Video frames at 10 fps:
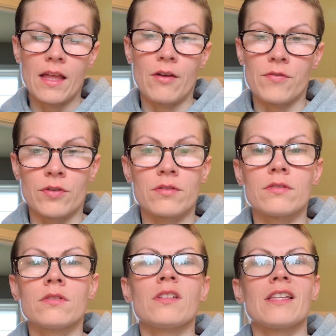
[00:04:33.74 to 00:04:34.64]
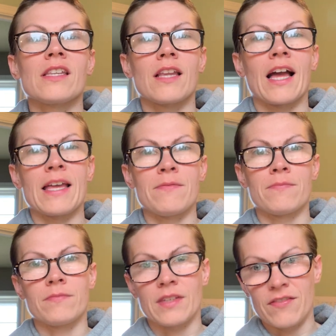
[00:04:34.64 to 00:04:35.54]
However,
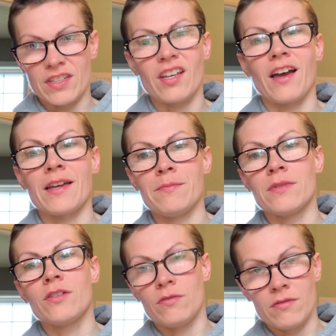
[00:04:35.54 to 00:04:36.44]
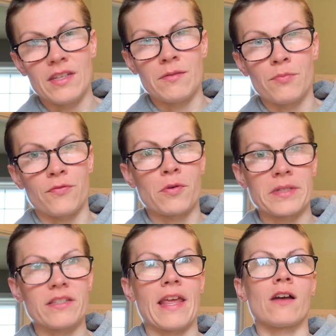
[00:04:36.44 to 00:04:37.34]
I'm giving time to the
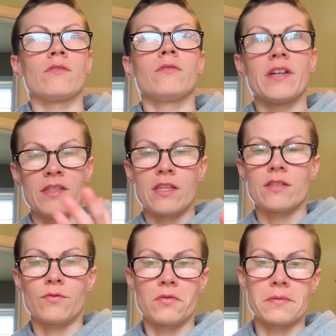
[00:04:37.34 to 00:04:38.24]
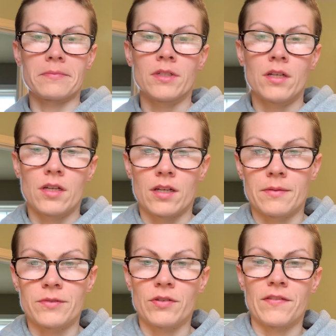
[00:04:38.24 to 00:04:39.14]
performance now in this form,
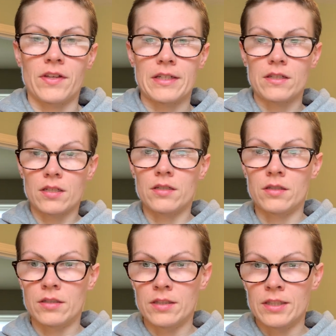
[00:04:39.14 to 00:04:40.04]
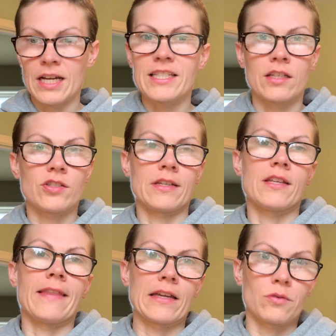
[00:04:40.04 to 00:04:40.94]
so giving it attention
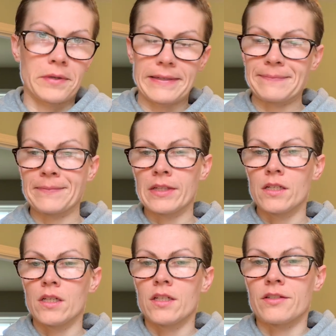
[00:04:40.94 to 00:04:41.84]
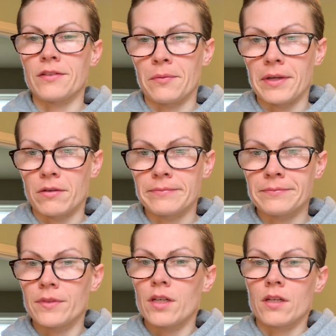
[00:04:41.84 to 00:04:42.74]
in that way. So there we go.
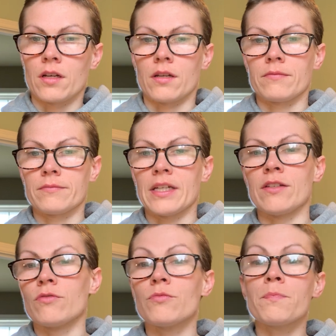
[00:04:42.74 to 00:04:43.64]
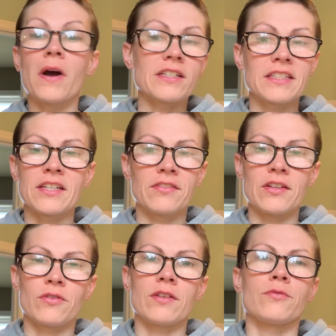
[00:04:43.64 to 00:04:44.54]
It
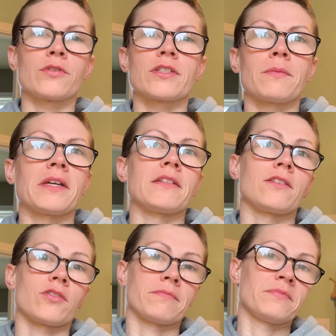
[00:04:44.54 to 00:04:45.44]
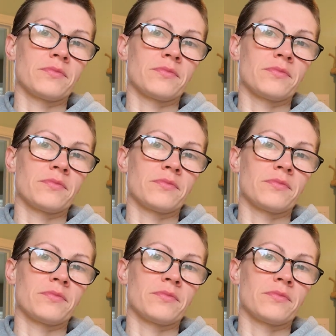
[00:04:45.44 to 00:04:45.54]
positively reinforced my decision.